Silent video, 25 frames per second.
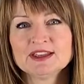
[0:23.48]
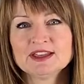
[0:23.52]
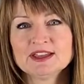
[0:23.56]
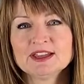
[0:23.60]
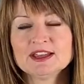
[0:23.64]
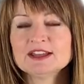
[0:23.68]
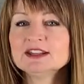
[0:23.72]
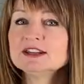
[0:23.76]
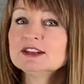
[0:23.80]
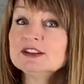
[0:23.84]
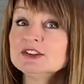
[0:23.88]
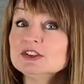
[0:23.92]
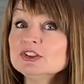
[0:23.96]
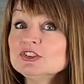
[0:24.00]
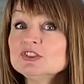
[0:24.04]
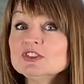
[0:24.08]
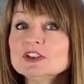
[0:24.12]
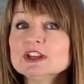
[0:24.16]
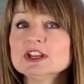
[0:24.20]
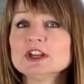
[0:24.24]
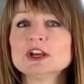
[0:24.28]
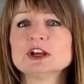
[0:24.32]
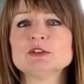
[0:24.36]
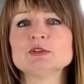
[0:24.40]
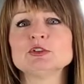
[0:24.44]
And in this
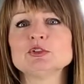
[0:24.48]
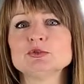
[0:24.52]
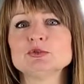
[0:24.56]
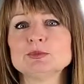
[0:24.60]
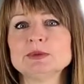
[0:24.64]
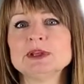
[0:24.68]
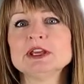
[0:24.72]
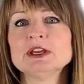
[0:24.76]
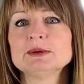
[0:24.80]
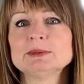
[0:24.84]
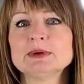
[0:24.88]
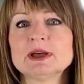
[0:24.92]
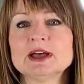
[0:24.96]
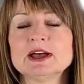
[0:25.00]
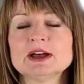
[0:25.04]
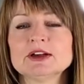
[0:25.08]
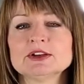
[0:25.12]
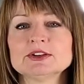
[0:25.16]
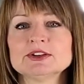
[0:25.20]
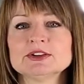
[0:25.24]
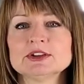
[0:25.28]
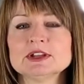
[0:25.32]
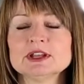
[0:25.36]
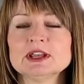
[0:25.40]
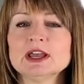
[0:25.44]
video I will speak
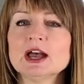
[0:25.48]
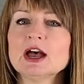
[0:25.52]
about